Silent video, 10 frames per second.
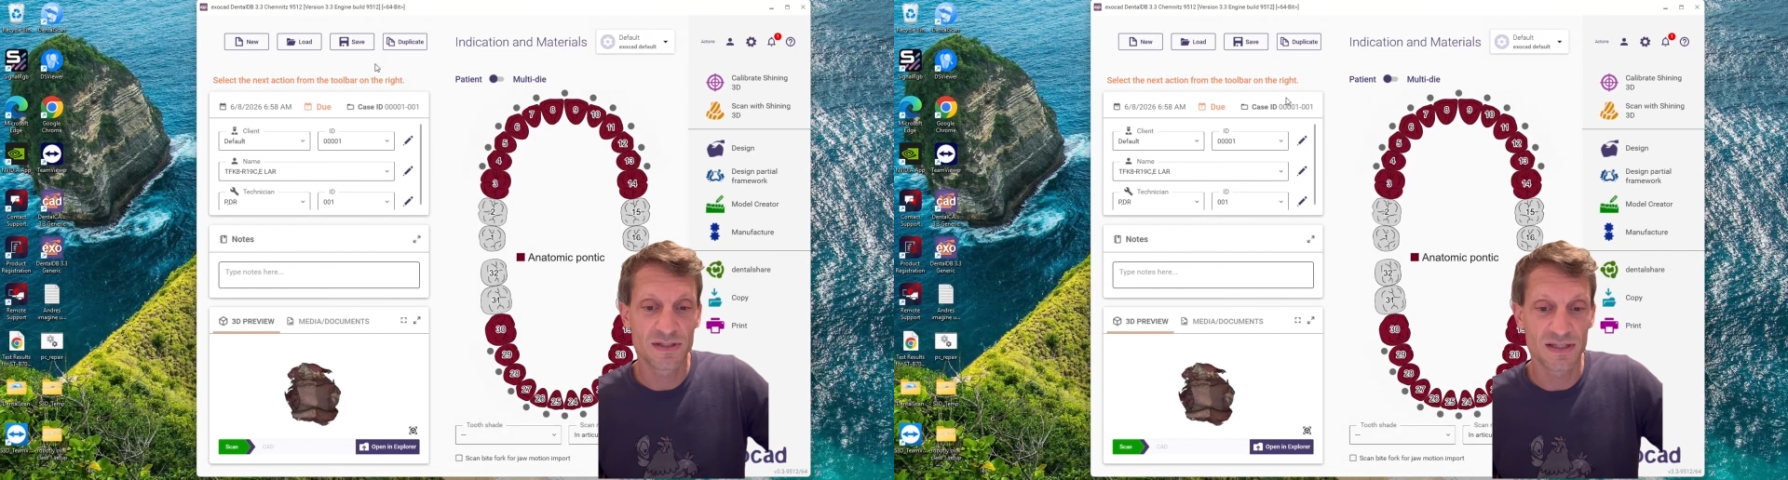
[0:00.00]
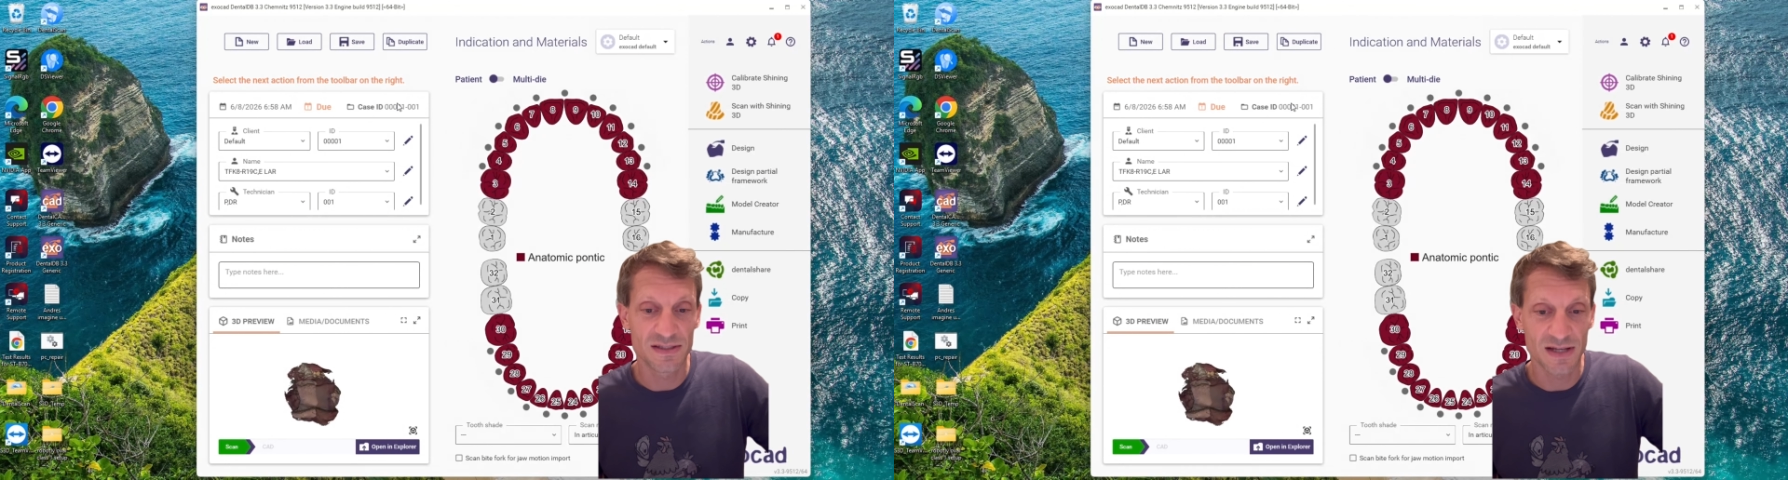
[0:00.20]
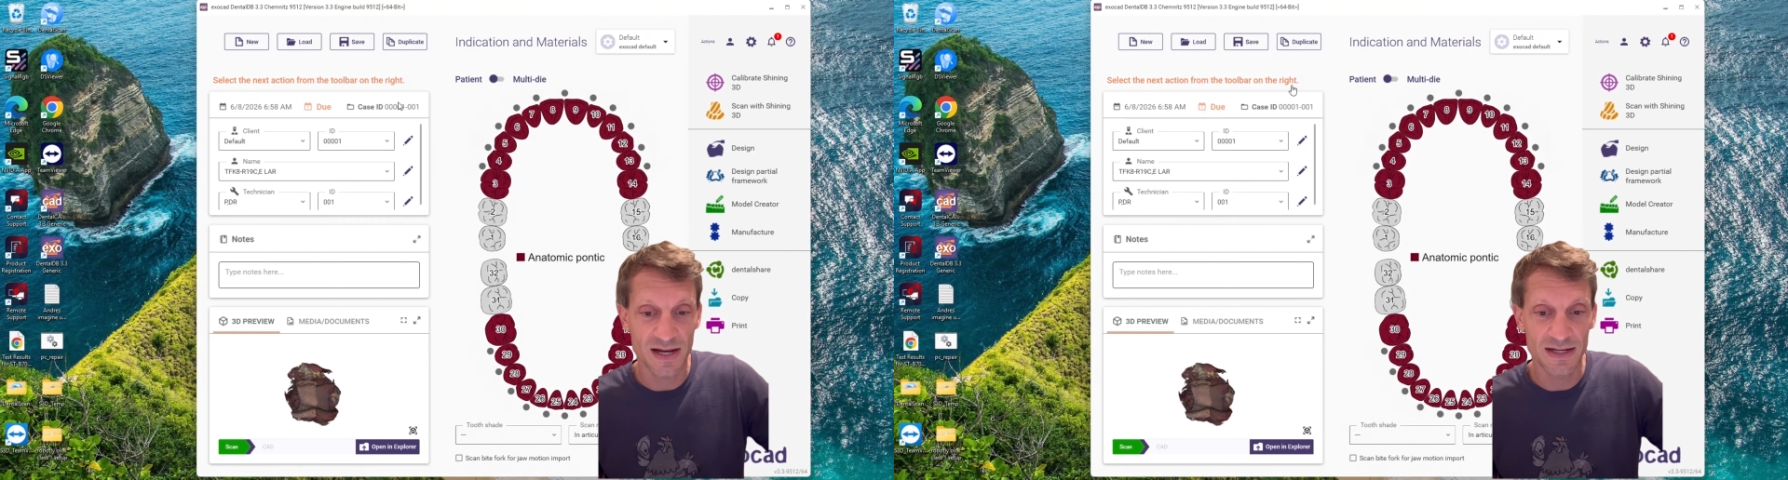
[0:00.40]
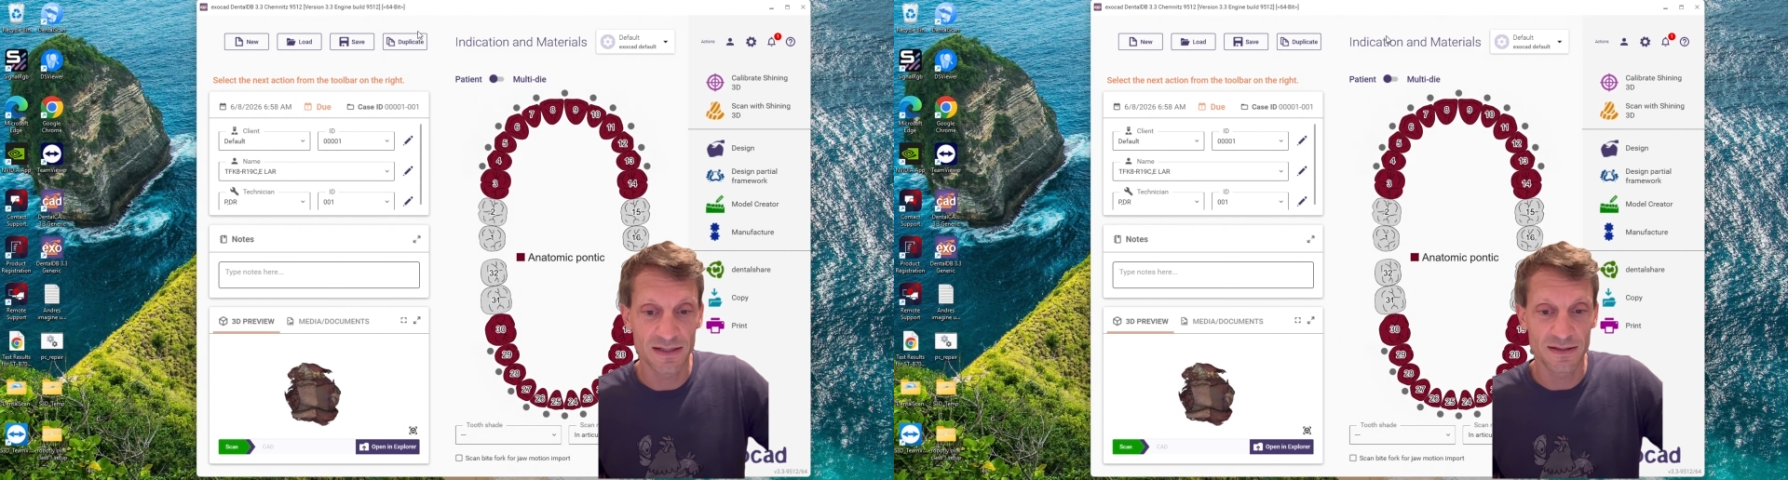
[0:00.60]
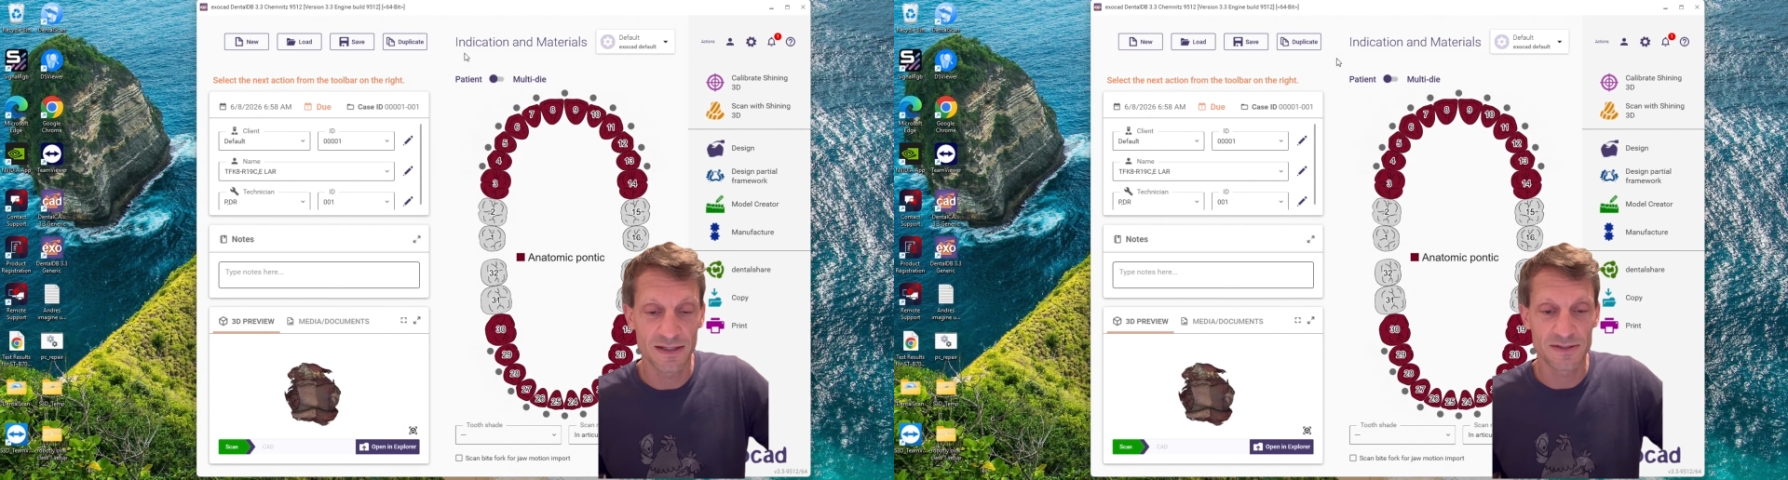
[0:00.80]

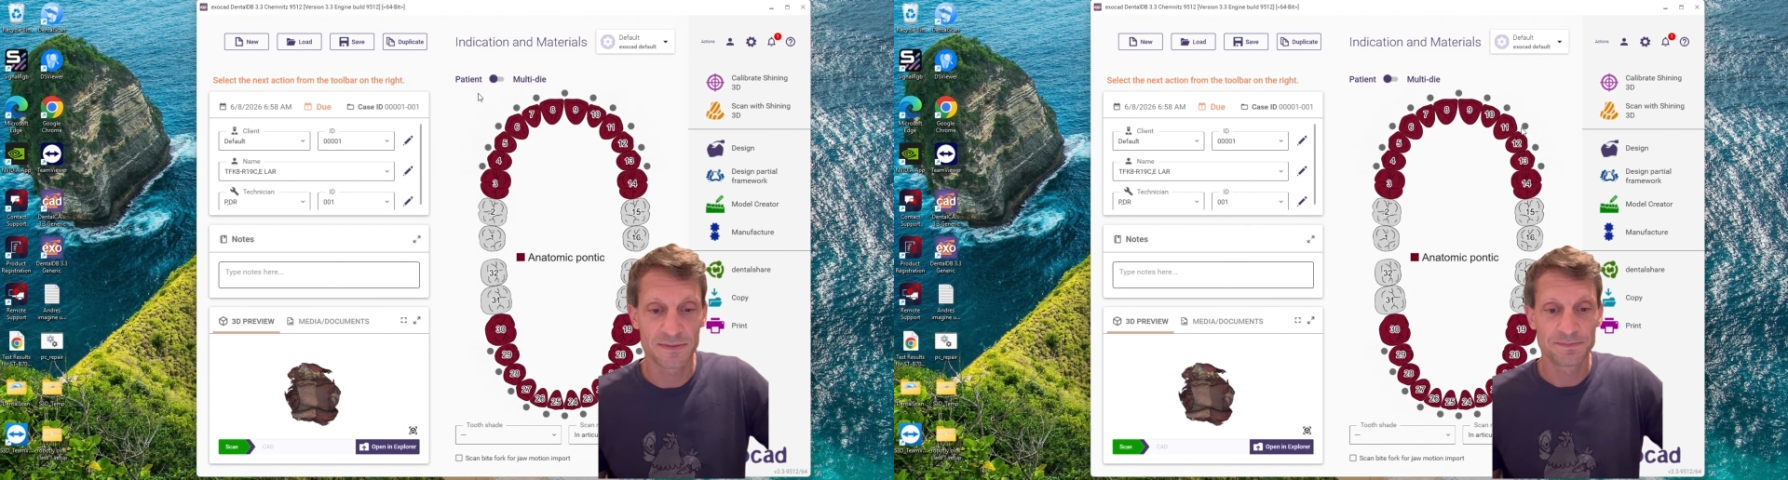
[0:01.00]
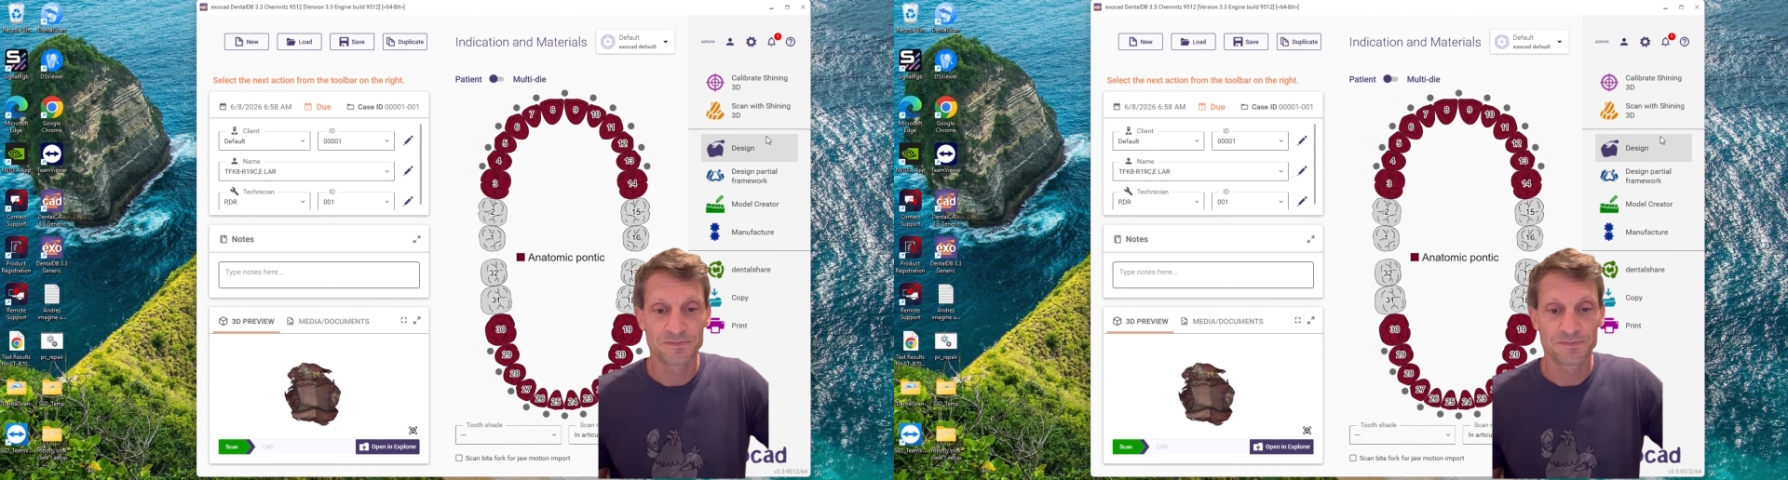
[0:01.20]
designing this,